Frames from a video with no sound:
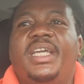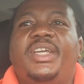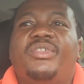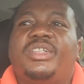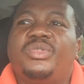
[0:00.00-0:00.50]

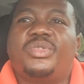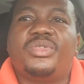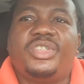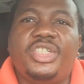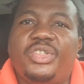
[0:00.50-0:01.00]
in order to
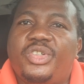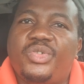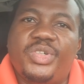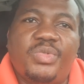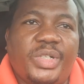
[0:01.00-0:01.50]
continue
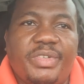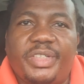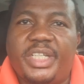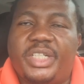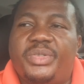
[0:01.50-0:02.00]
doing
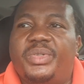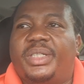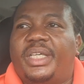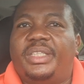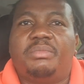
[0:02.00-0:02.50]
whatever they are
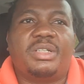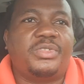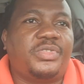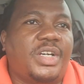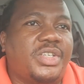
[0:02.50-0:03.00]
doing, either
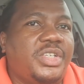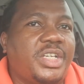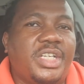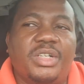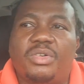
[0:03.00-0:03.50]

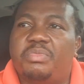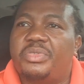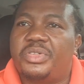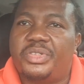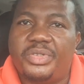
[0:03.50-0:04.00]
manufacturing or
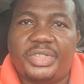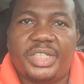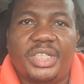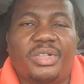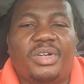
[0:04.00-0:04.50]

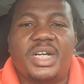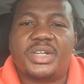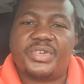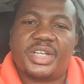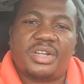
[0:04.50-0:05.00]
producing or
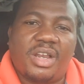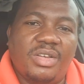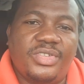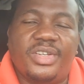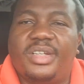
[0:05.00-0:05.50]

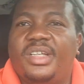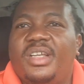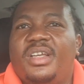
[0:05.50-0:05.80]
agriculture,